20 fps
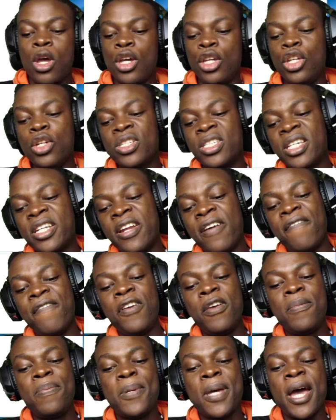Using the
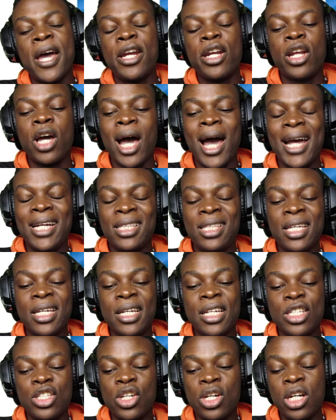V P N, I
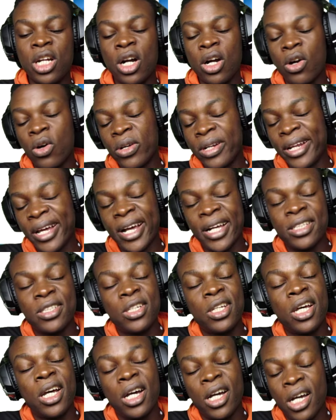think it's gonna
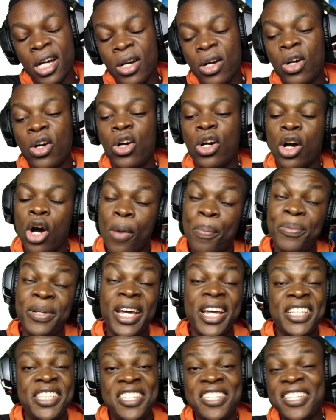connect,
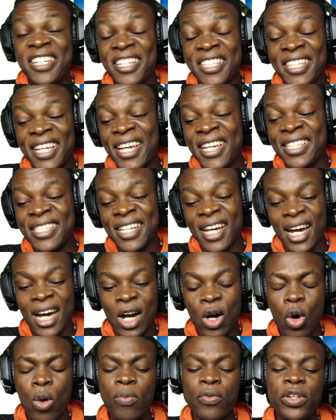updating the data.
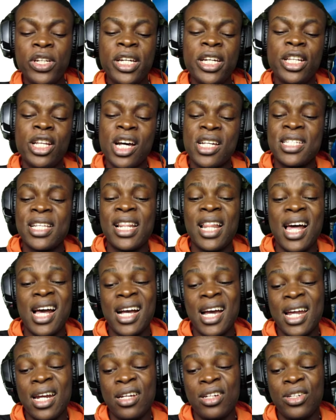Hopefully it doesn't
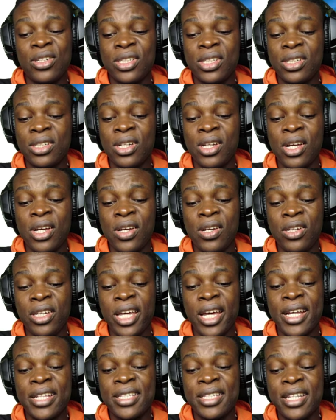lag and I don't
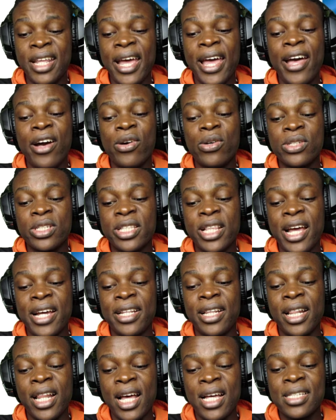get the else
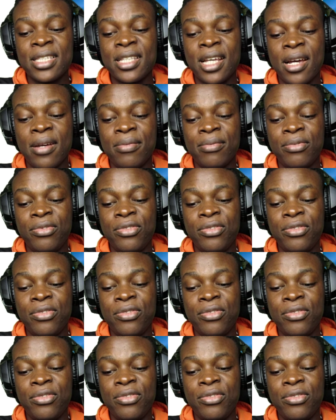like the last time.